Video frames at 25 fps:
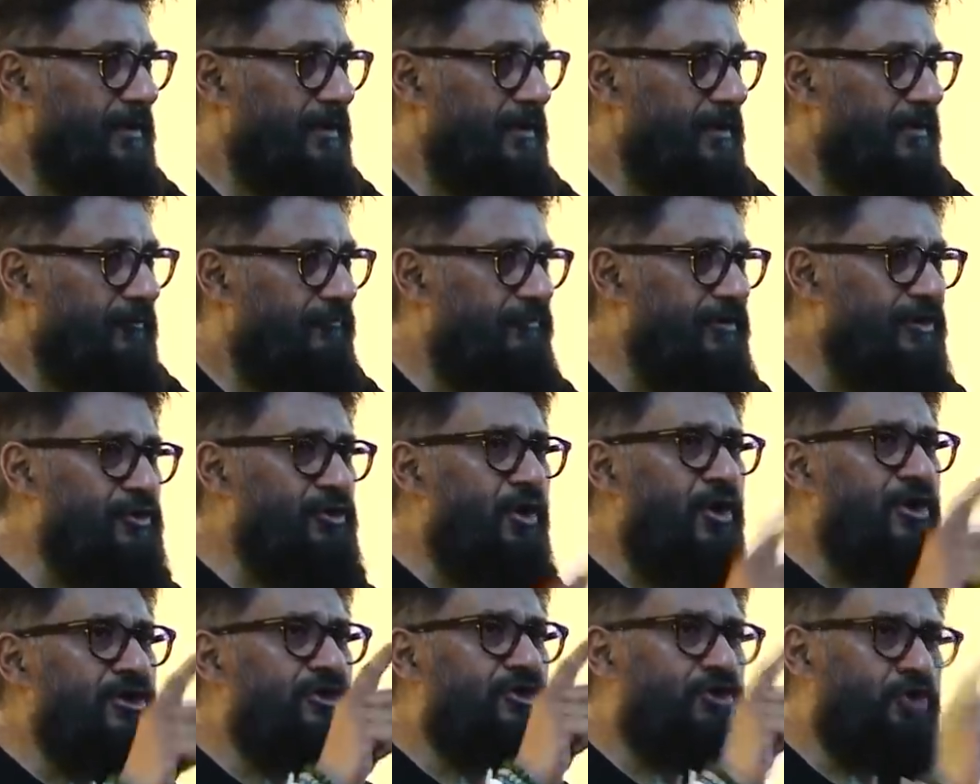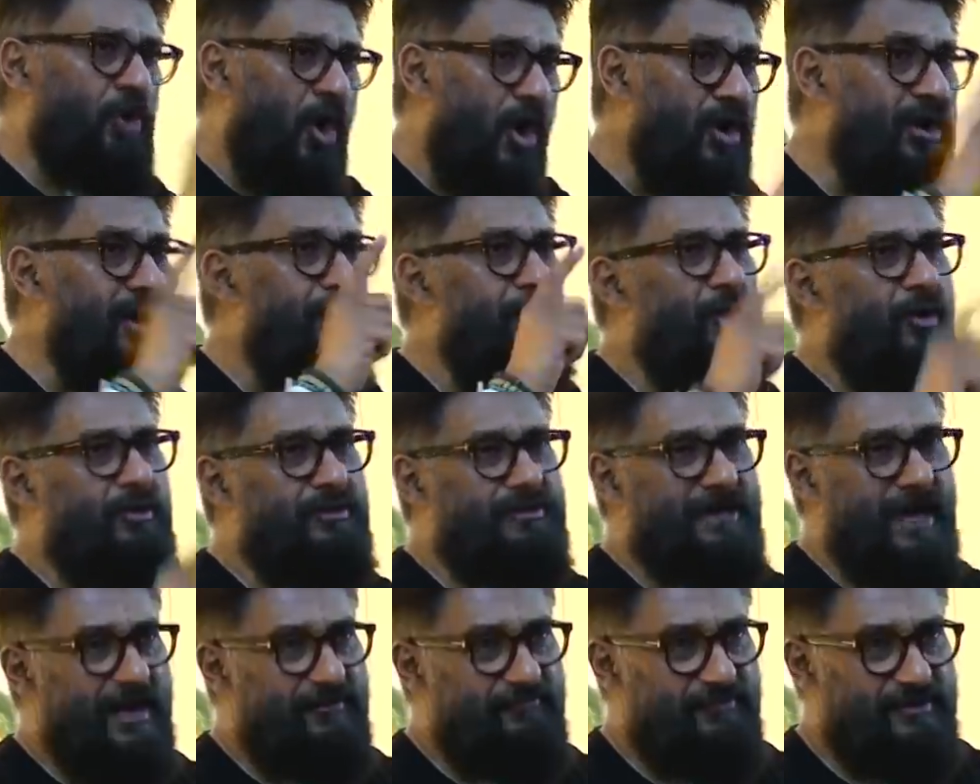We don't talk about
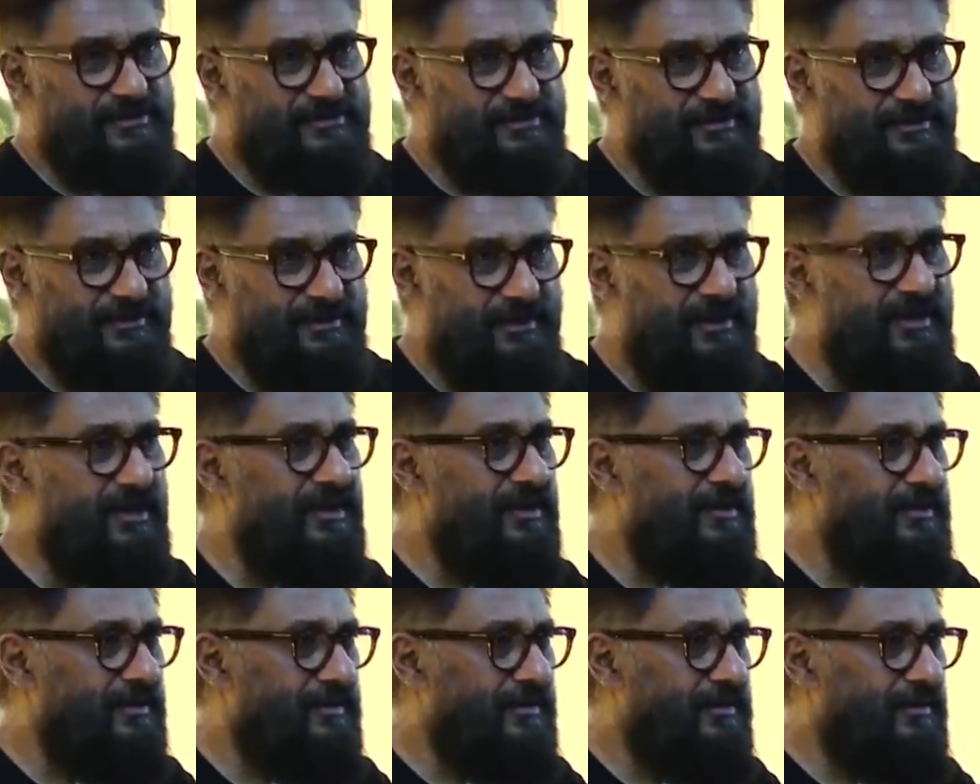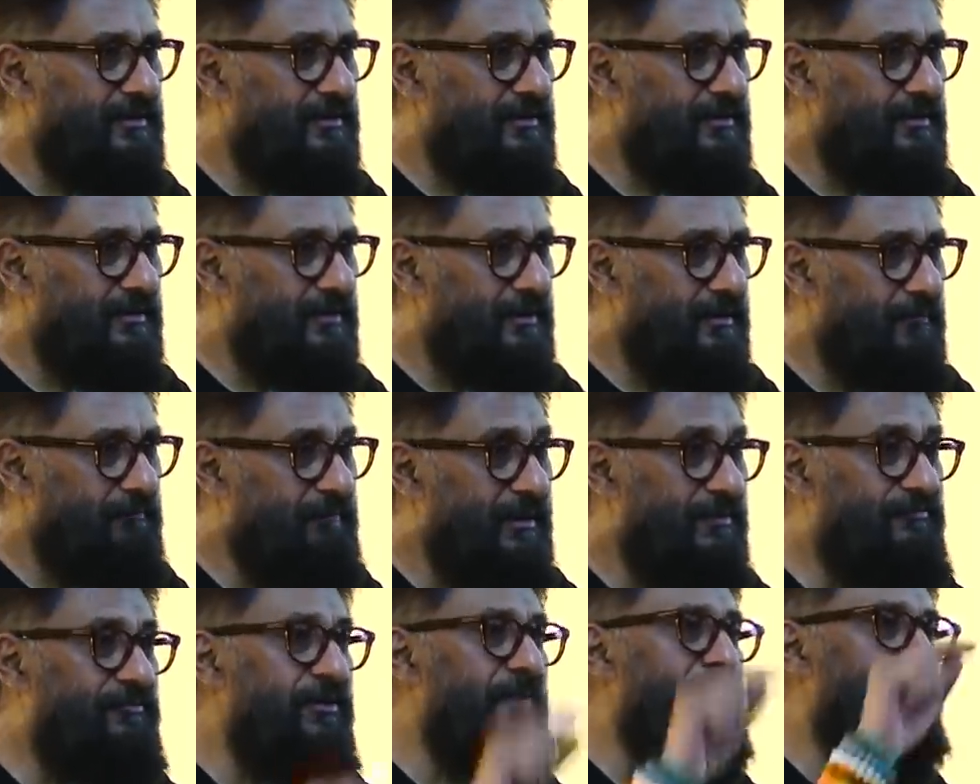diversity,
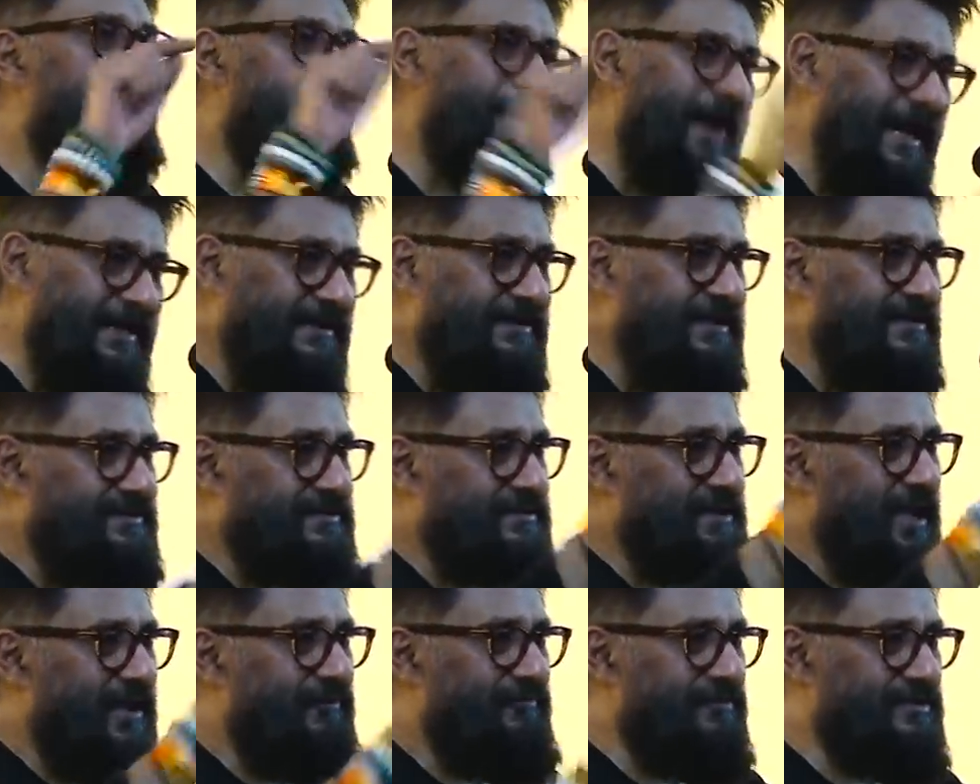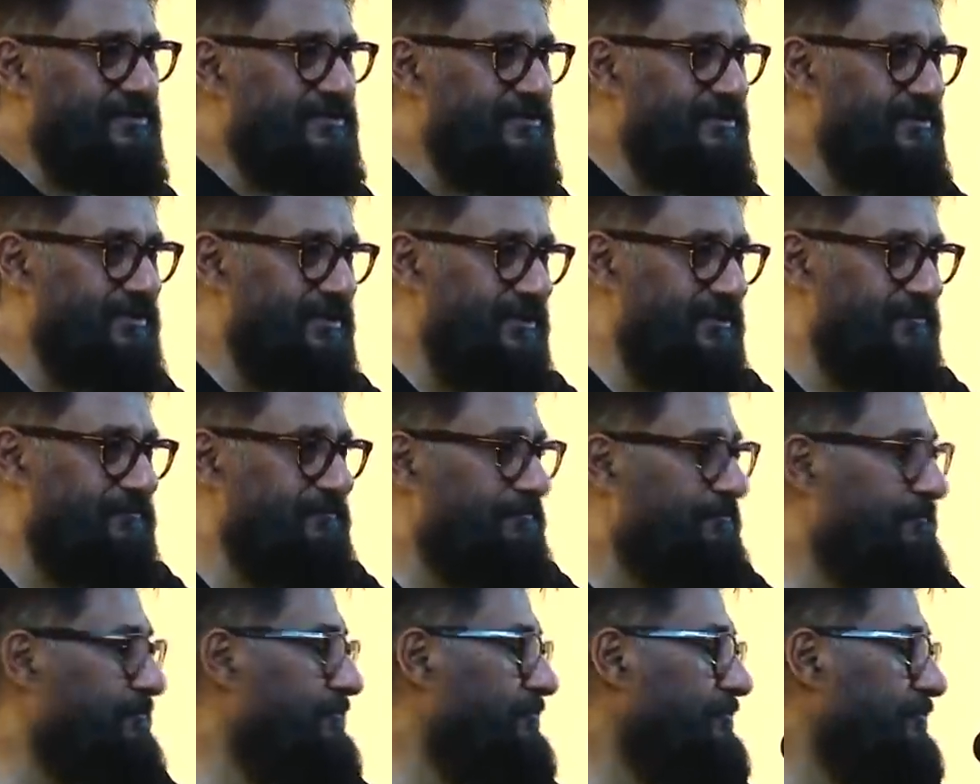but we practice diversity.
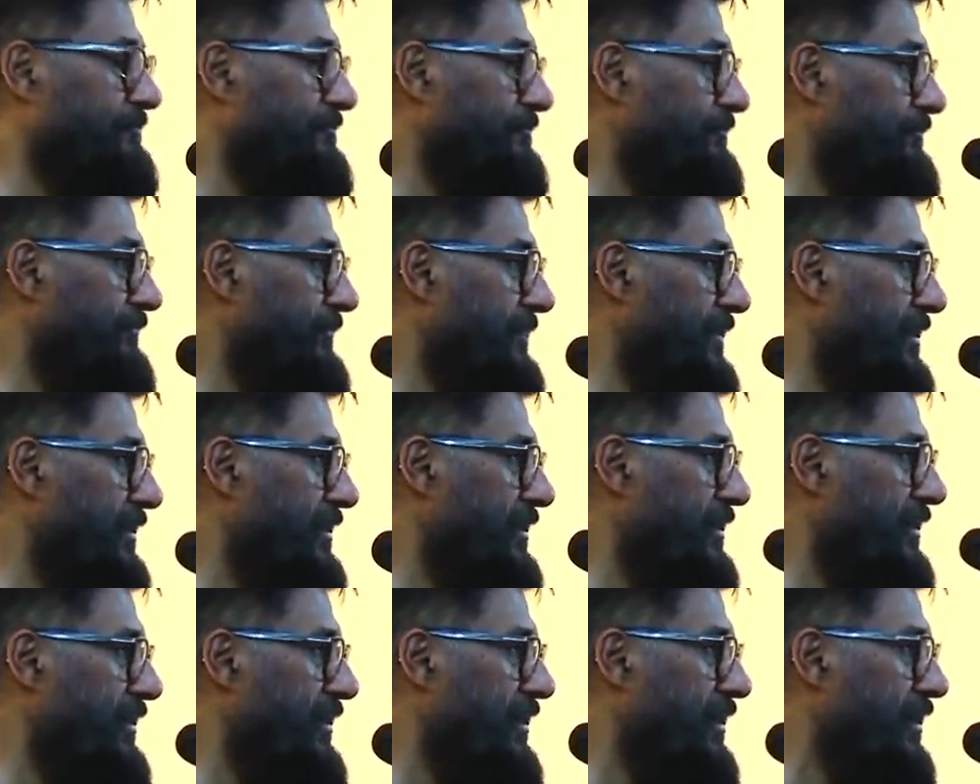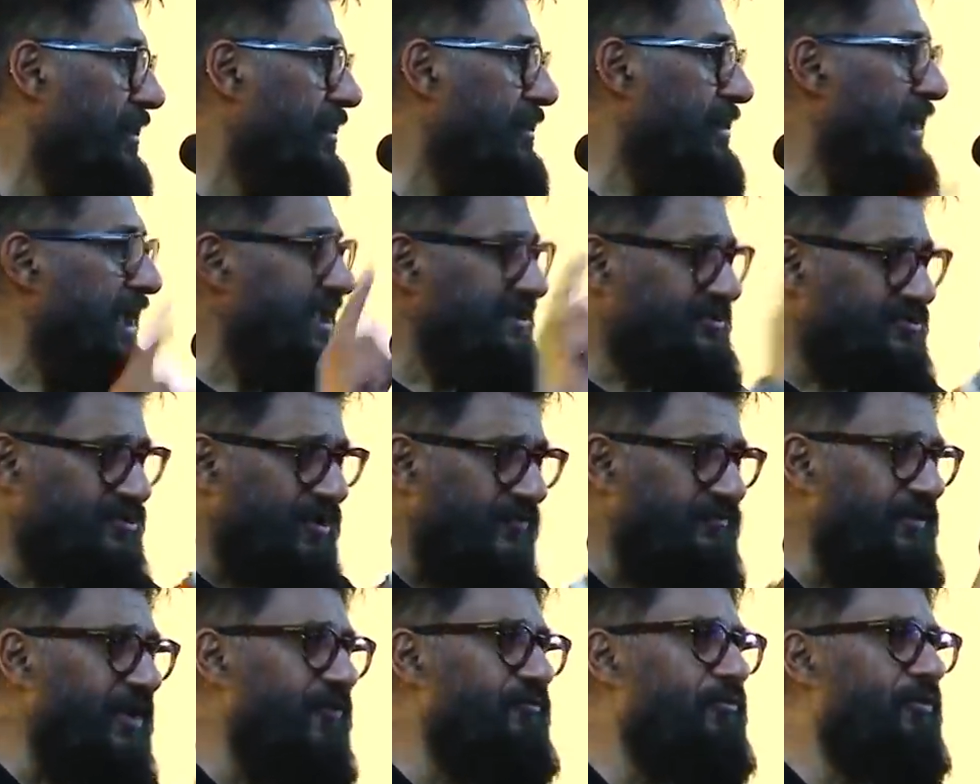Rest
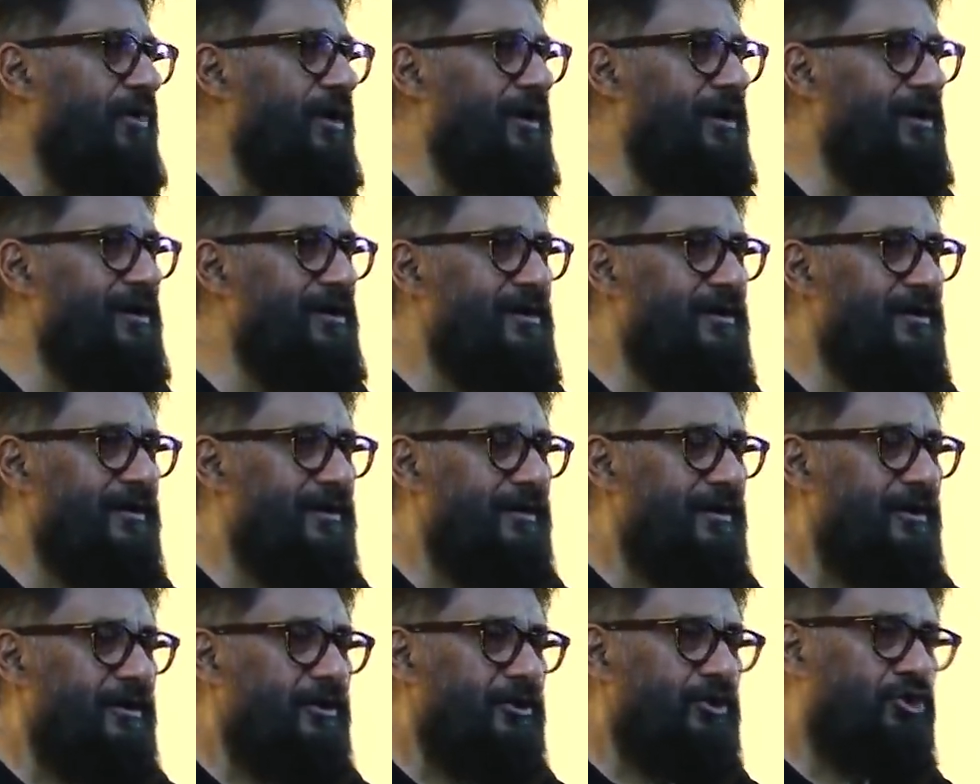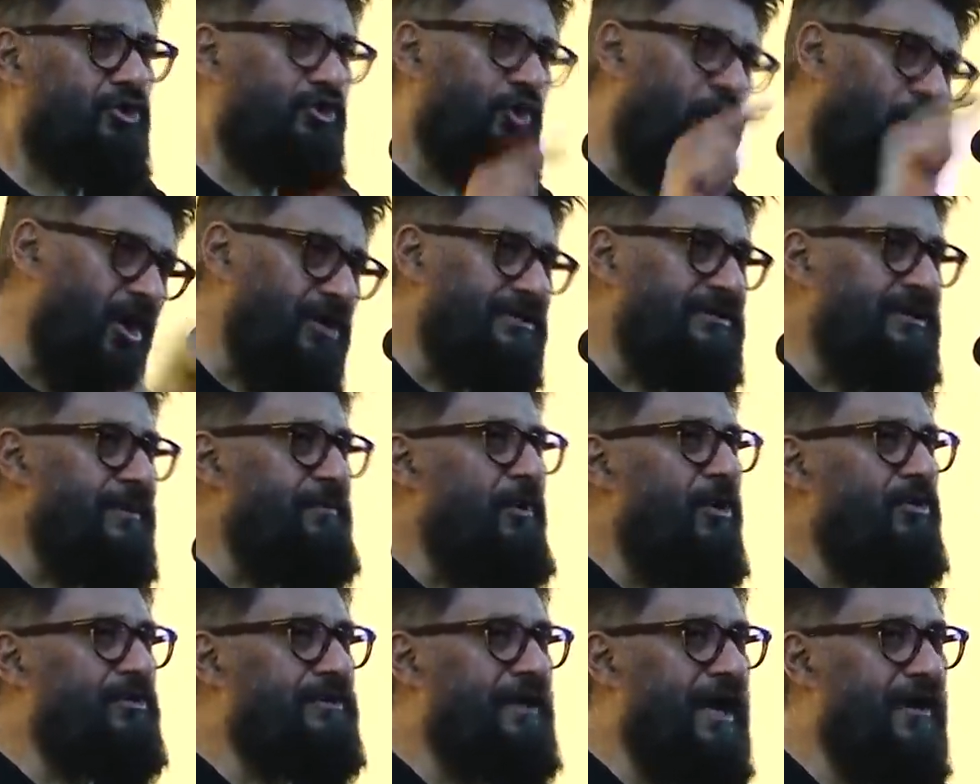of the world talks
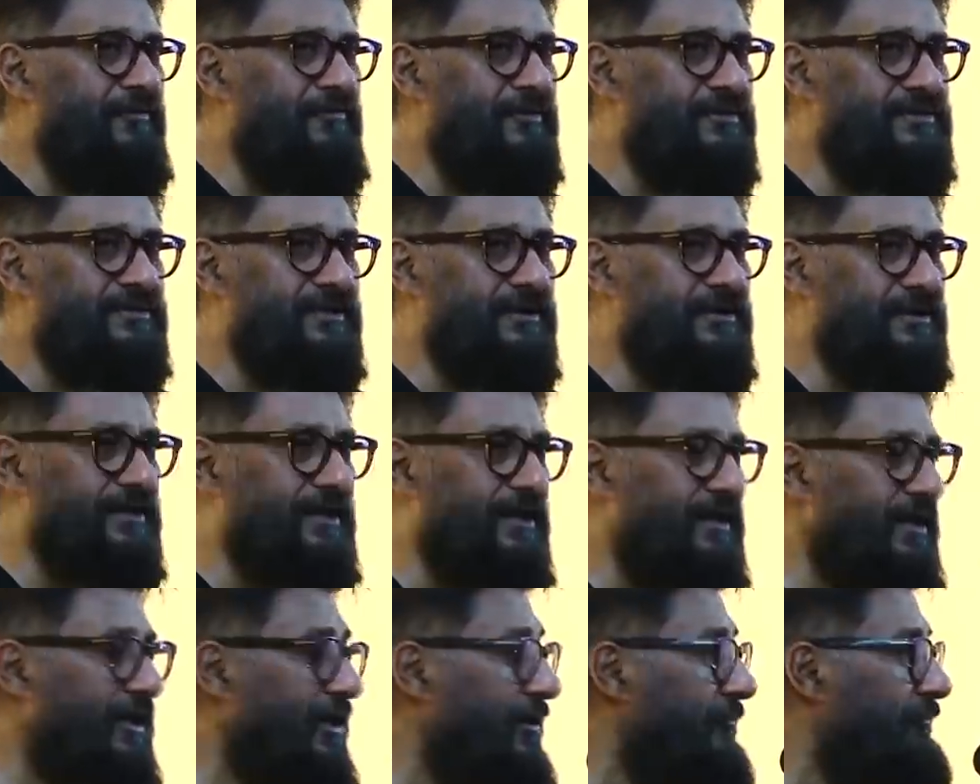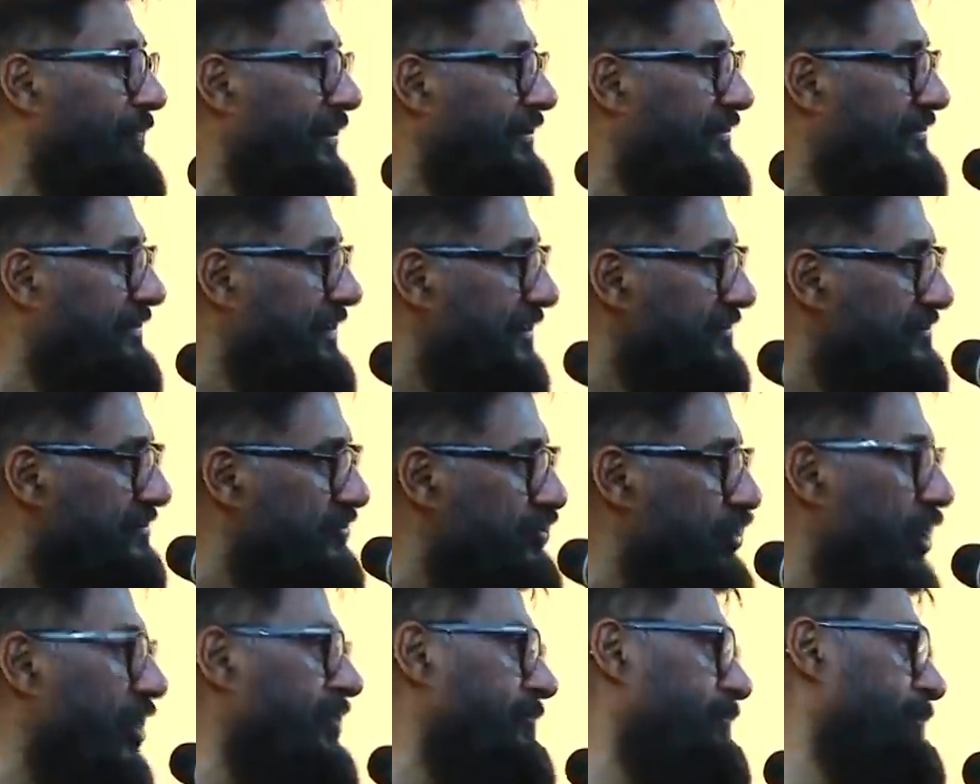about diversity, but does
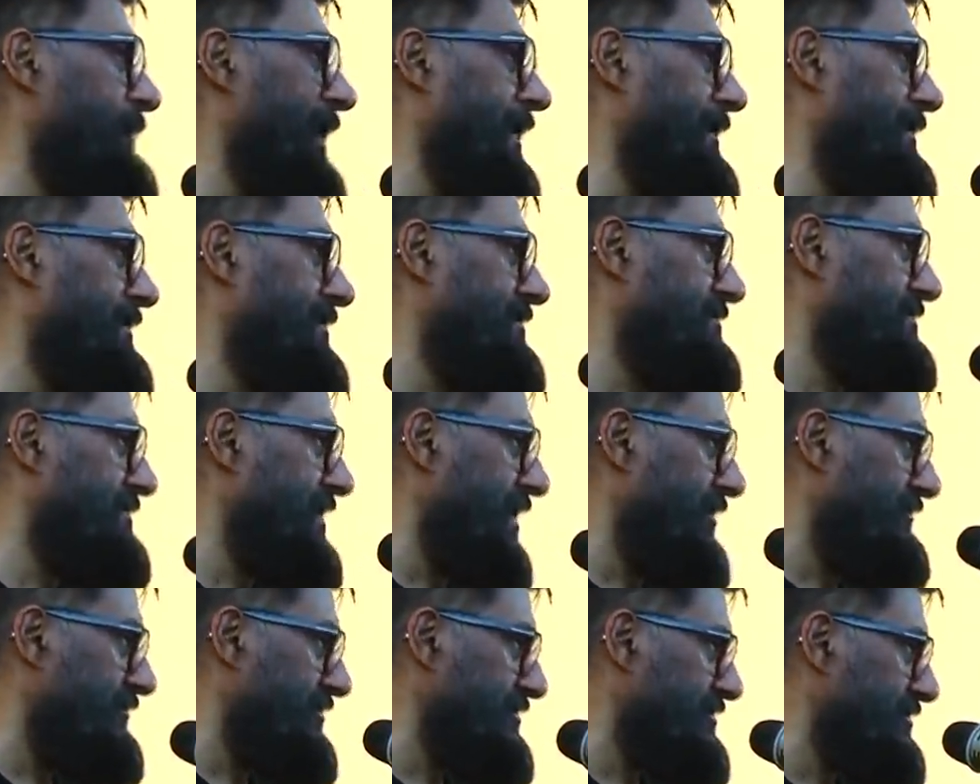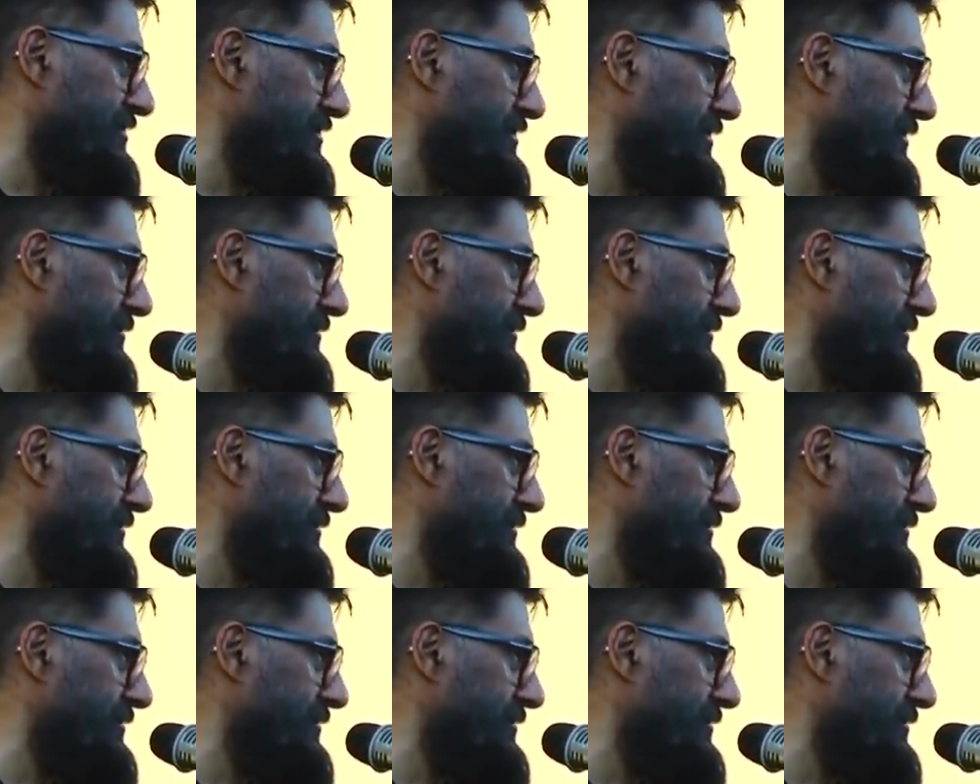not practice diversity.